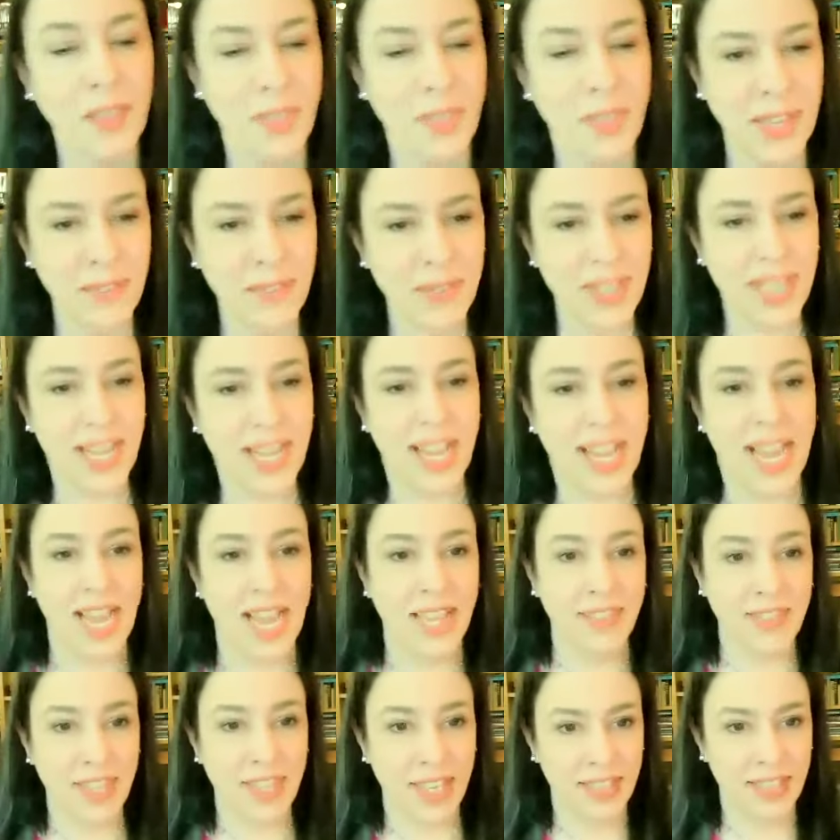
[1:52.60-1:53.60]
thankfully I
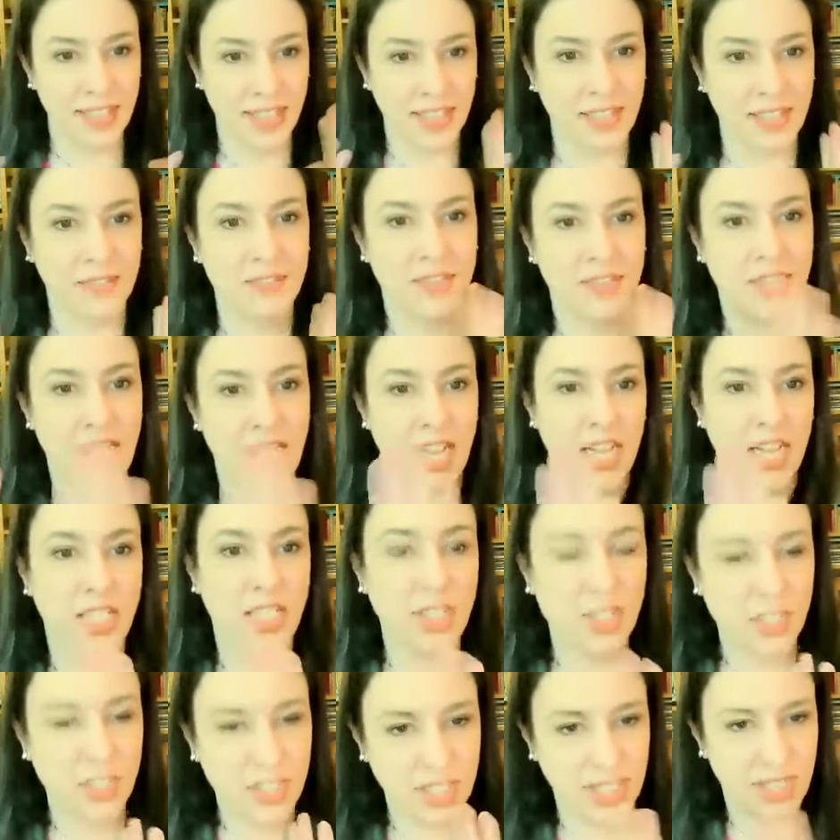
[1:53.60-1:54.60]
had that like
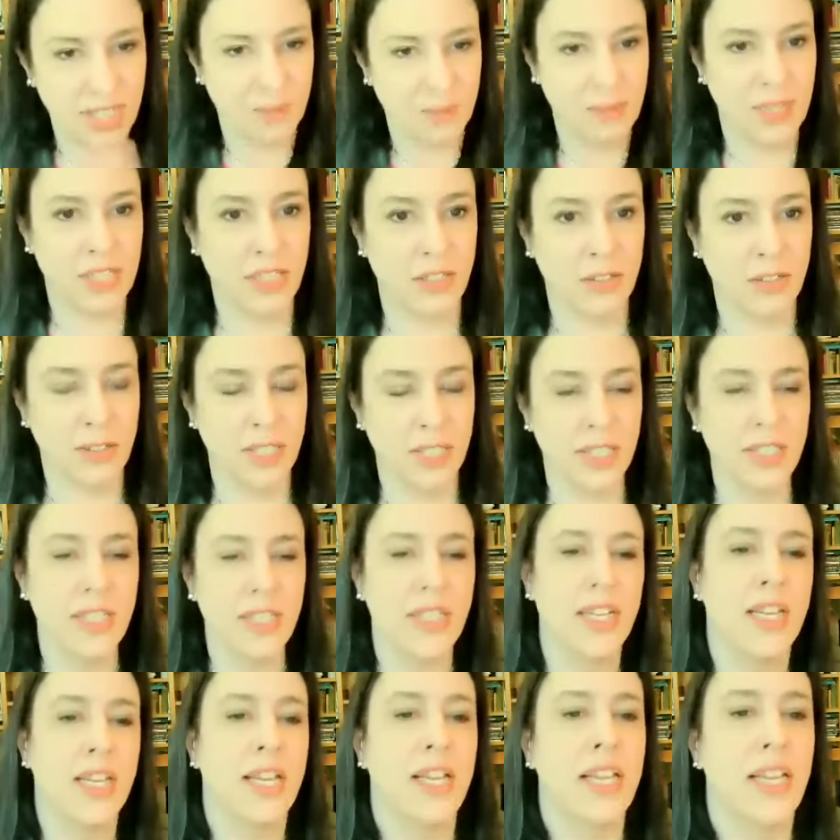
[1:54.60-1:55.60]
nudge to get me going.
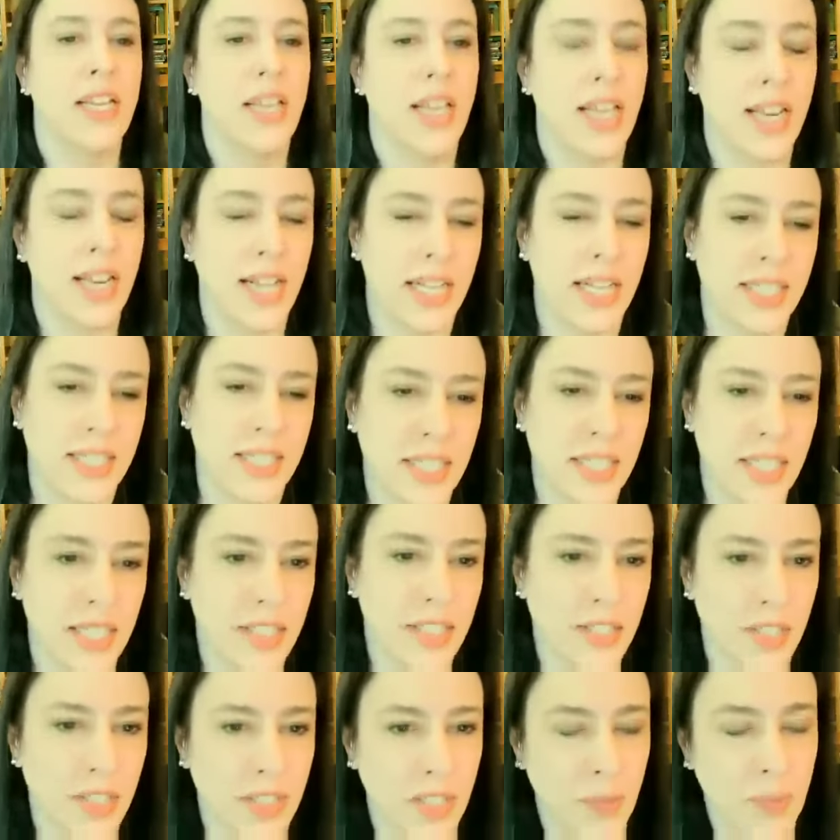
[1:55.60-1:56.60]
And I did, I
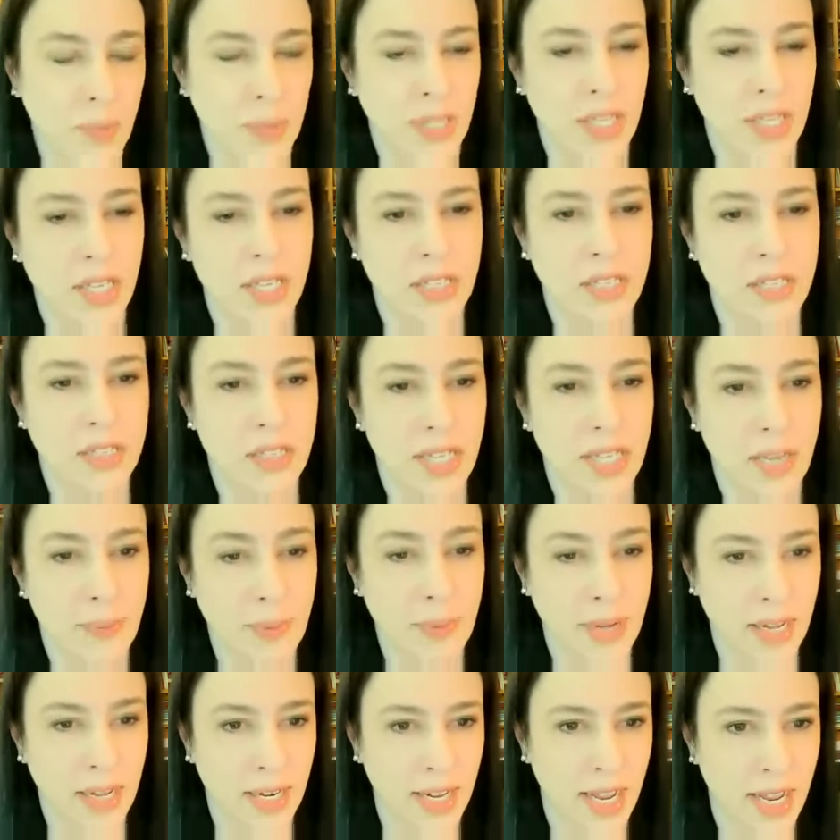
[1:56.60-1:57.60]
took the plunge and I
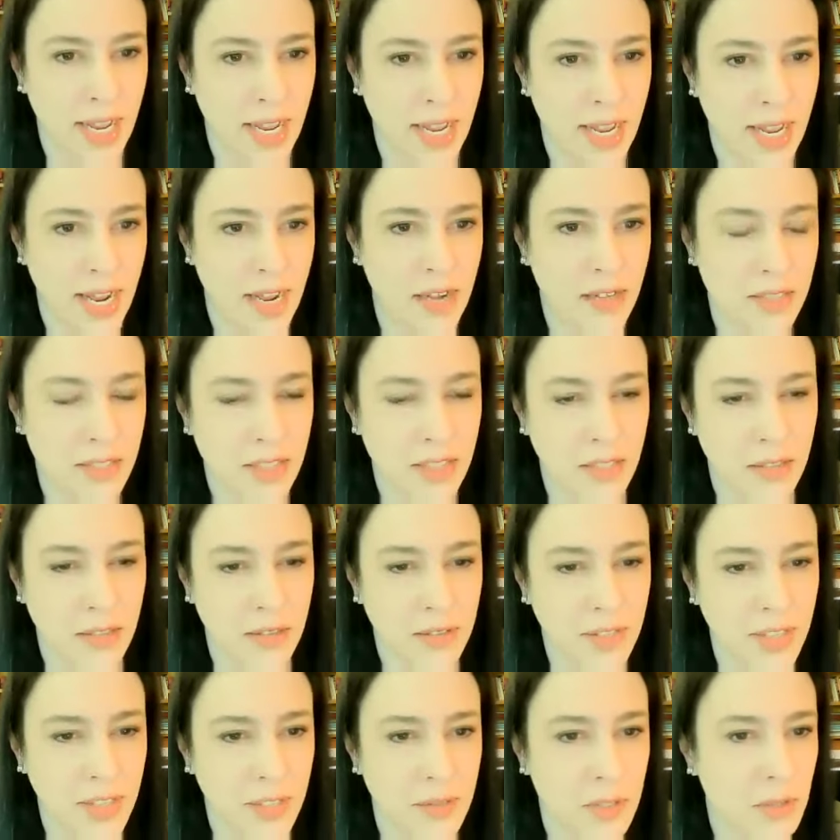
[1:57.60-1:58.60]
bought a house, or, you
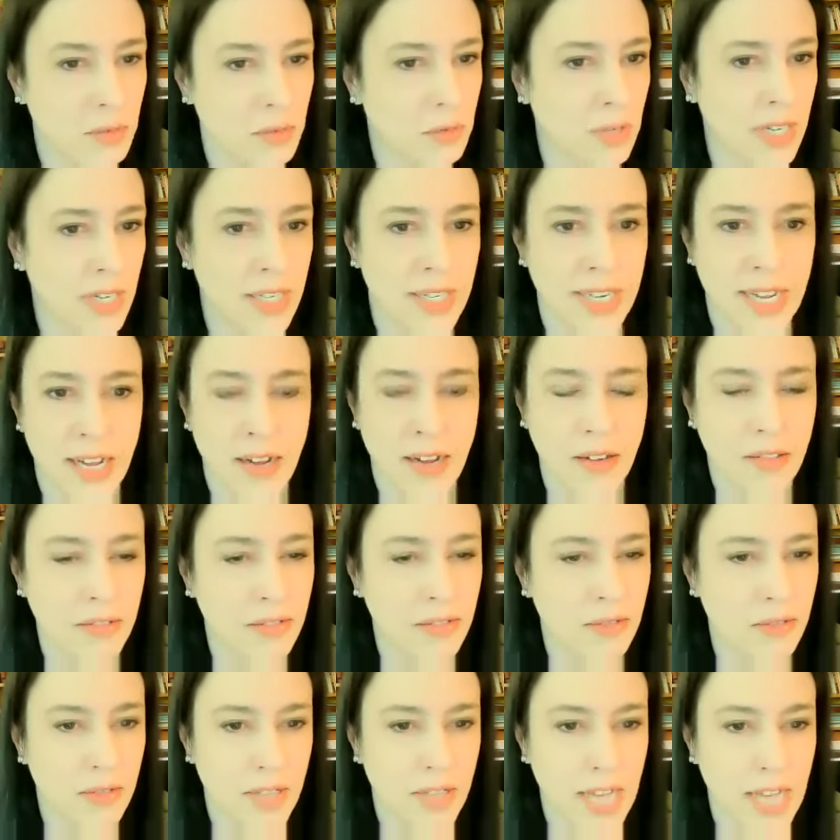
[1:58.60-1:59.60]
know, it was a
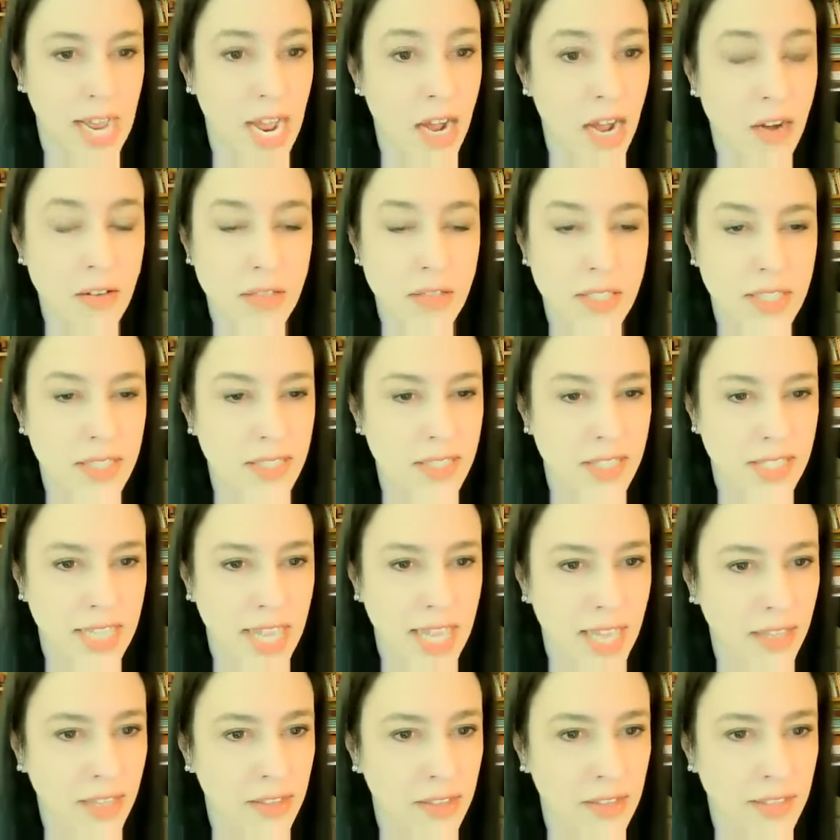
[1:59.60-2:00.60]
rundown house in
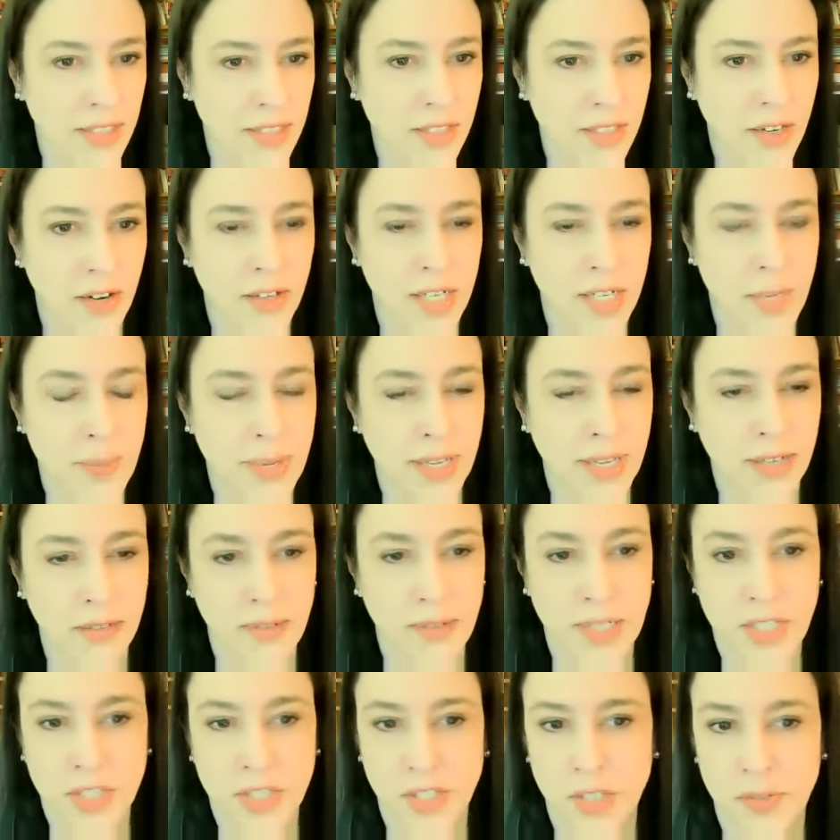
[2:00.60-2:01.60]
Seattle that had already been a
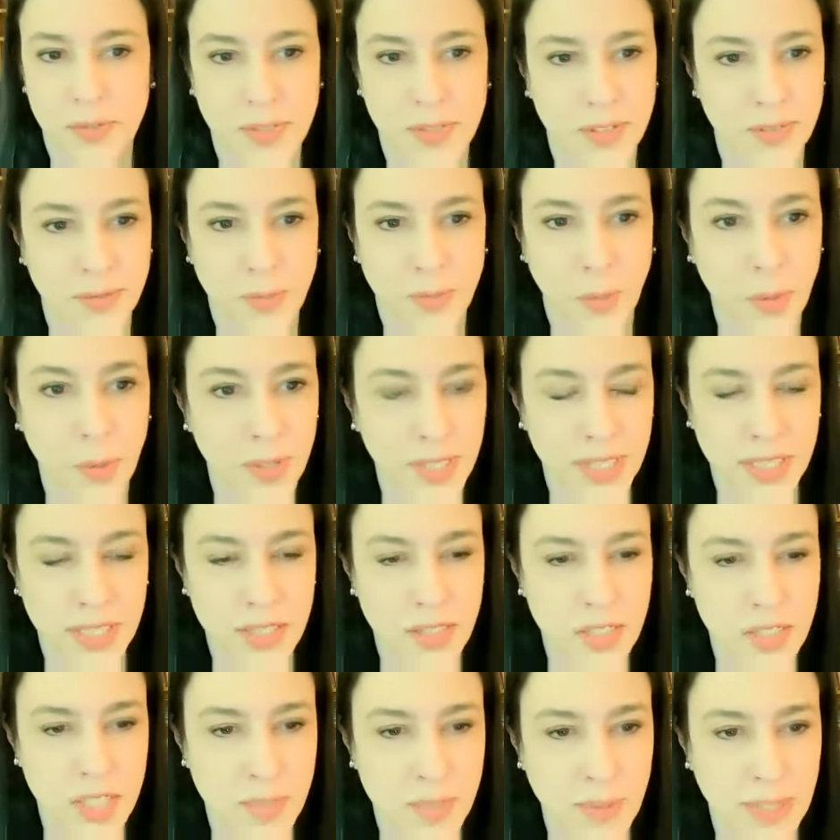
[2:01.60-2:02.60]
rental for 40
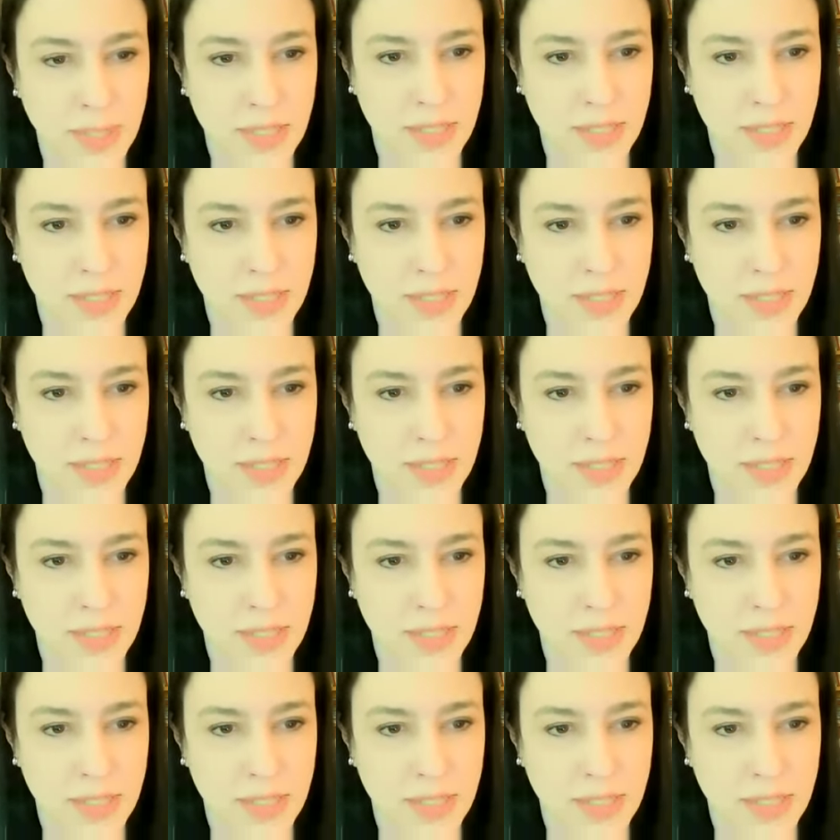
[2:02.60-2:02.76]
years by the